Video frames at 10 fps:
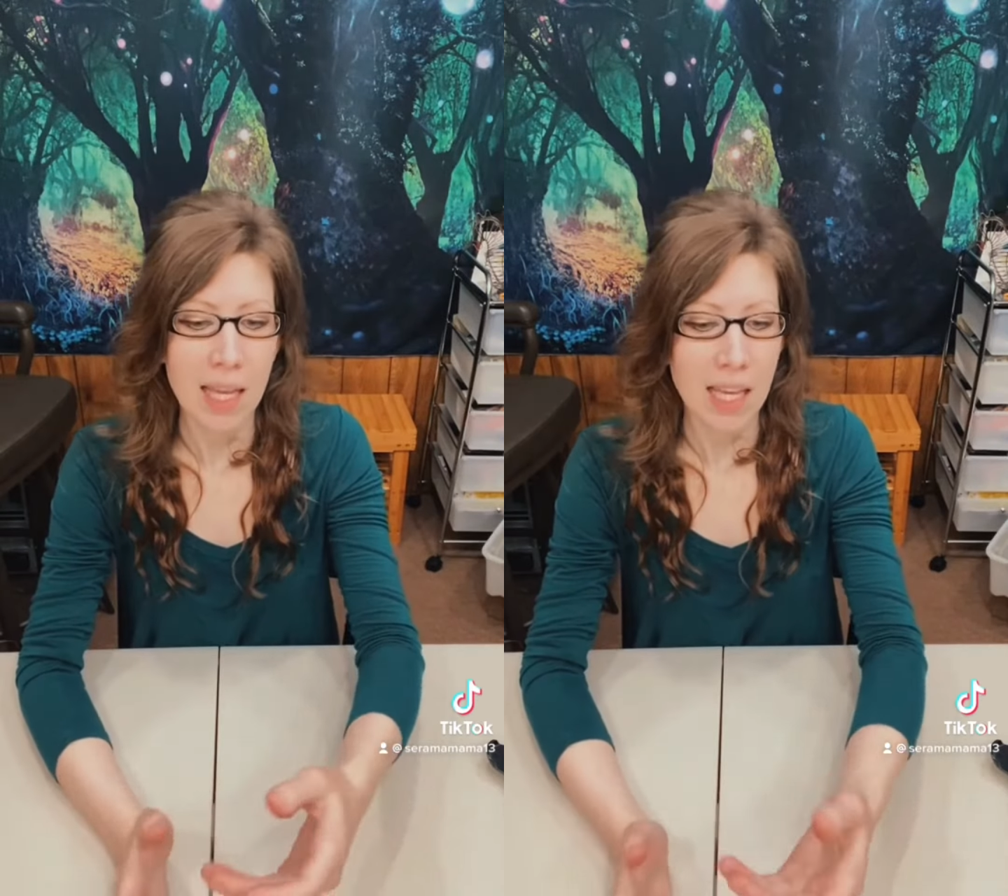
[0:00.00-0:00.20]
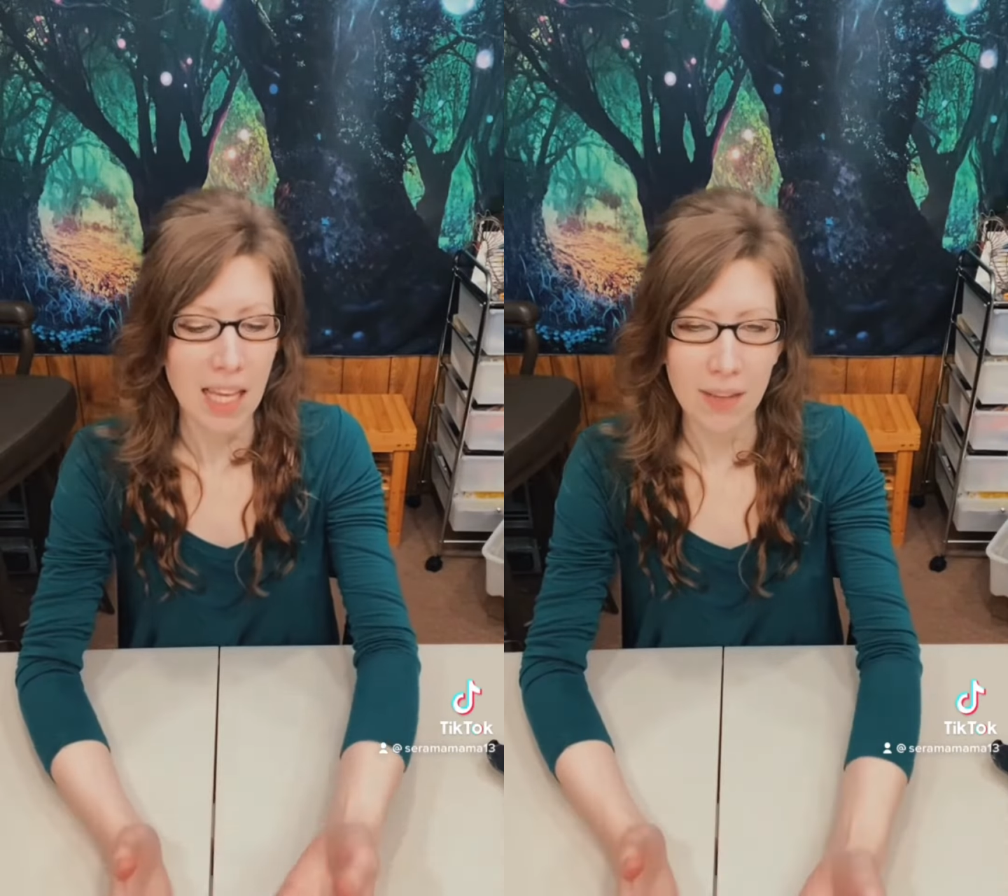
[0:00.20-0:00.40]

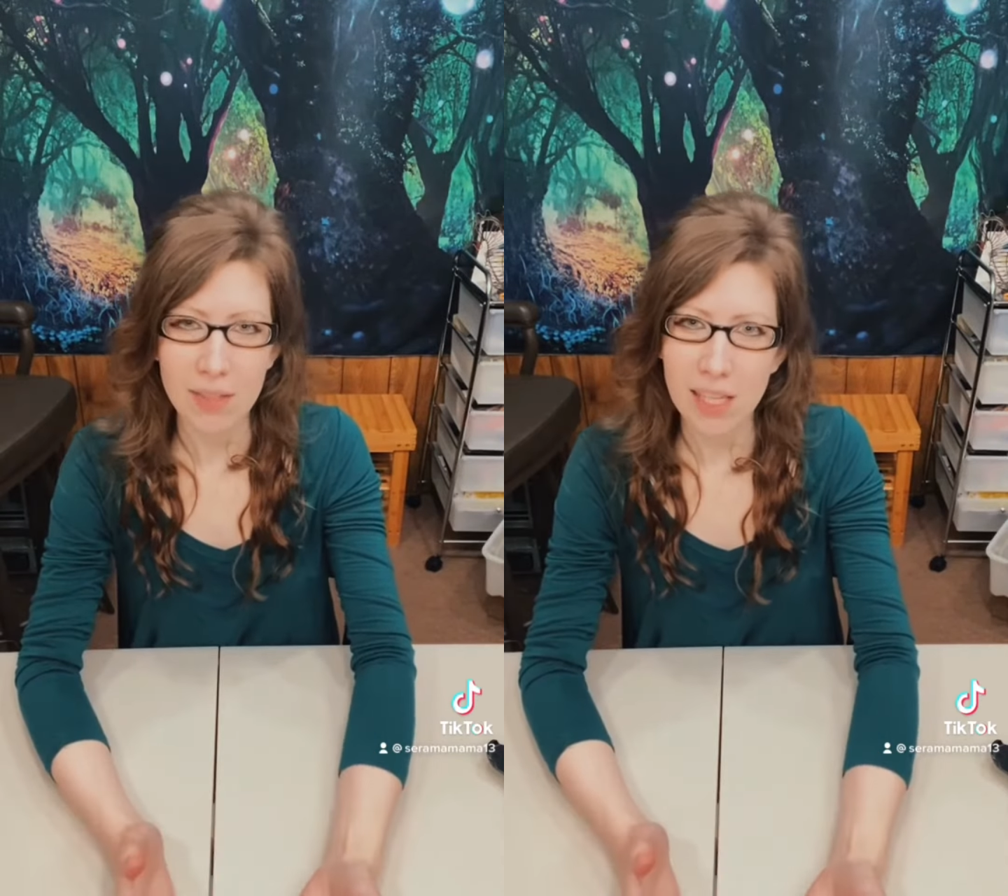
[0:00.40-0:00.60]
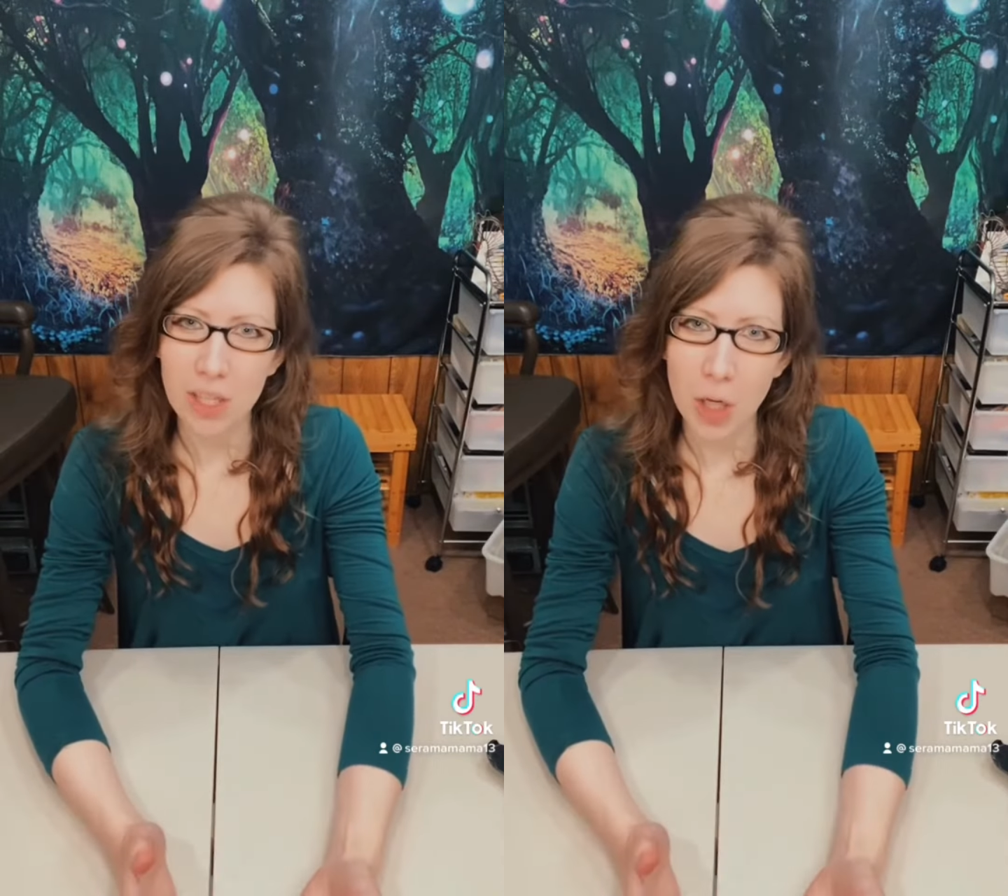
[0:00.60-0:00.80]
it gives
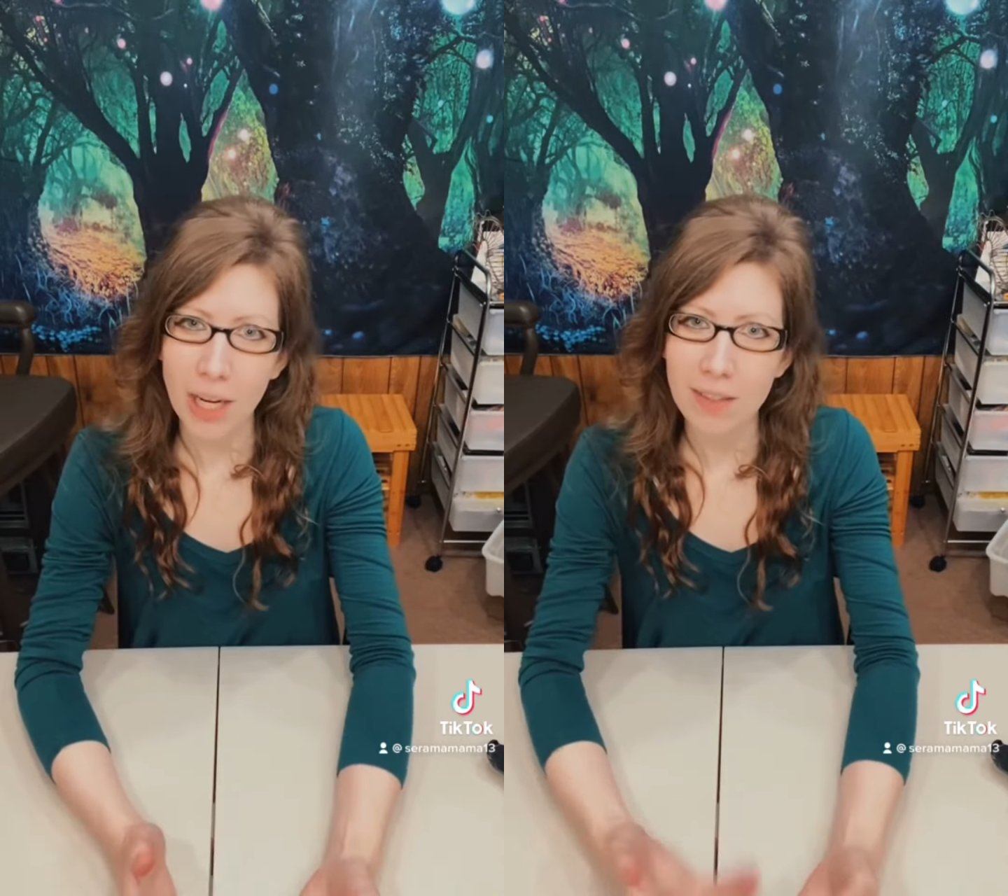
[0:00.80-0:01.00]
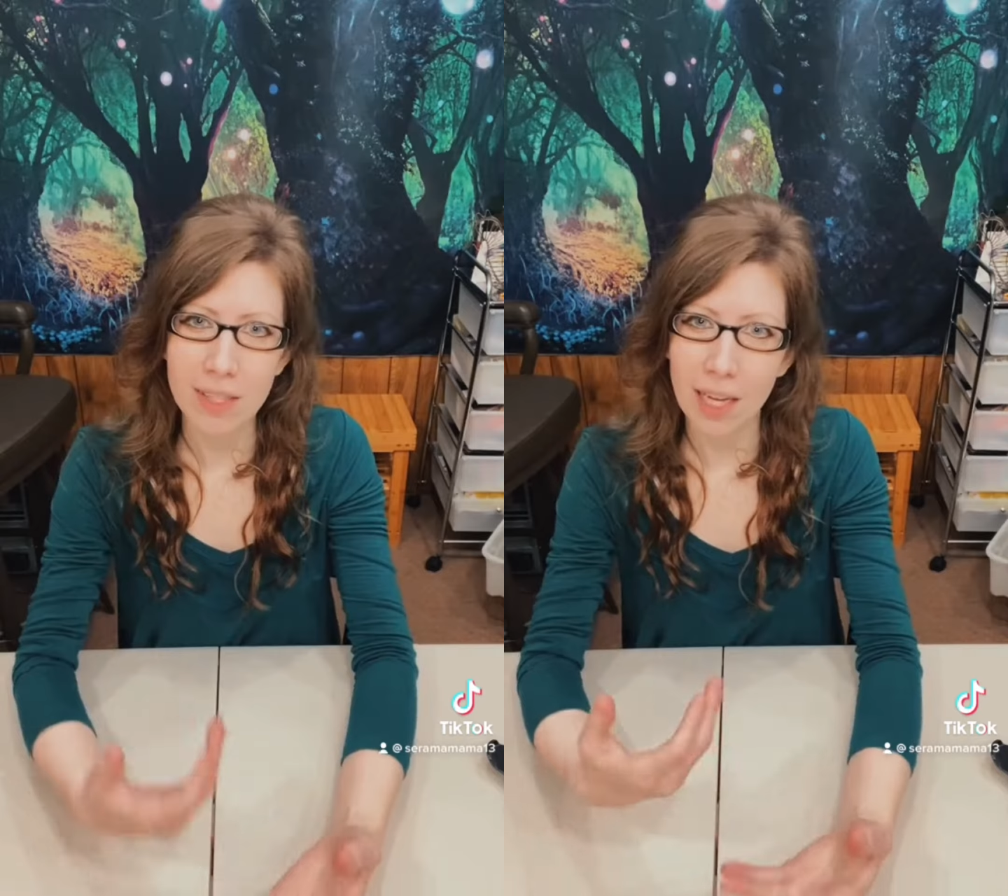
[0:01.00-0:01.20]
it a
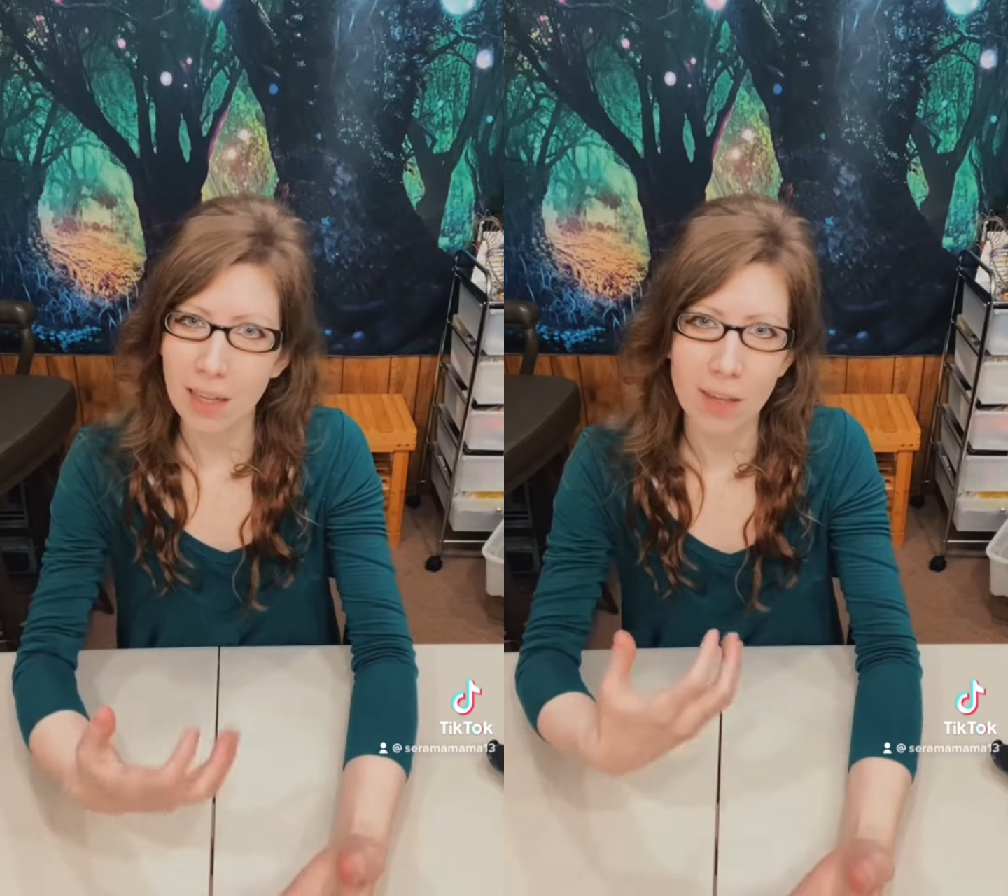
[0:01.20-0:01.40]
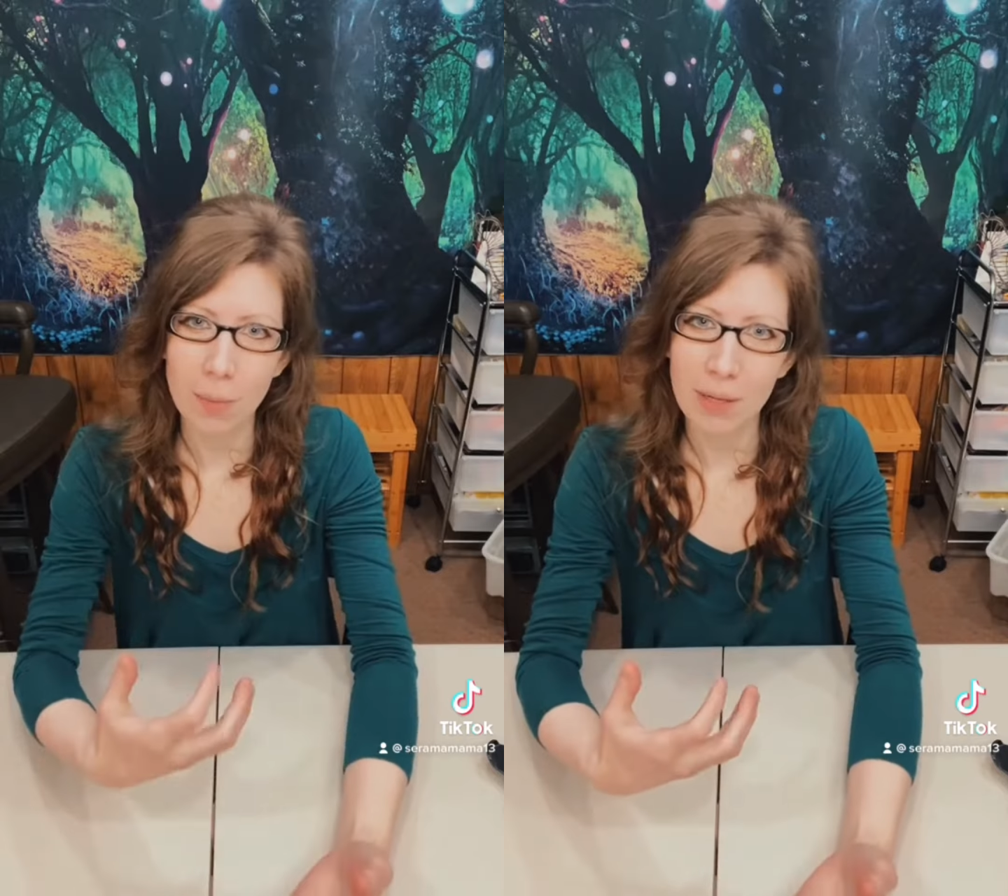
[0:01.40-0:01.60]
chance to get a little bit